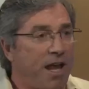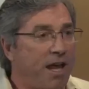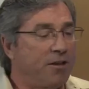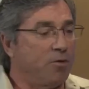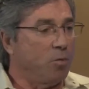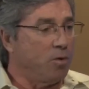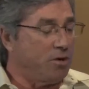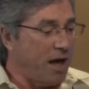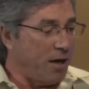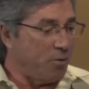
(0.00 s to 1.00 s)
And
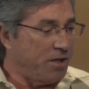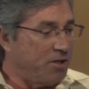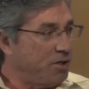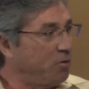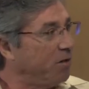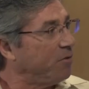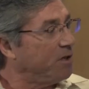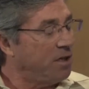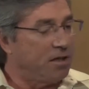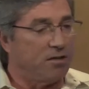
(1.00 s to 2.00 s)
what I run into
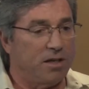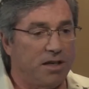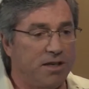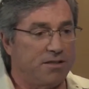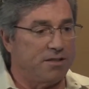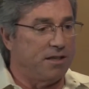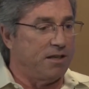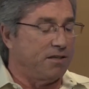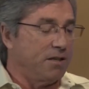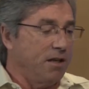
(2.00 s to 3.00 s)
every year is
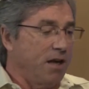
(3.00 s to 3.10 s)
that